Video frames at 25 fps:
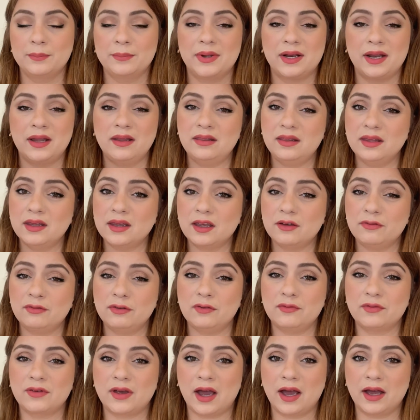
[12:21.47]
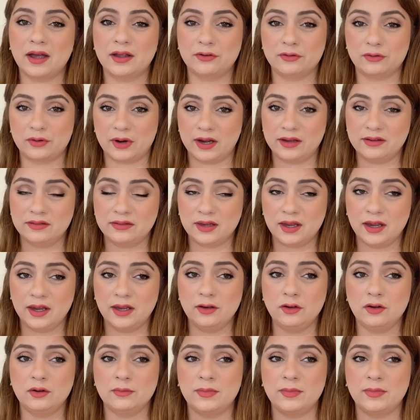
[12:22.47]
But I think if you've got dry skin,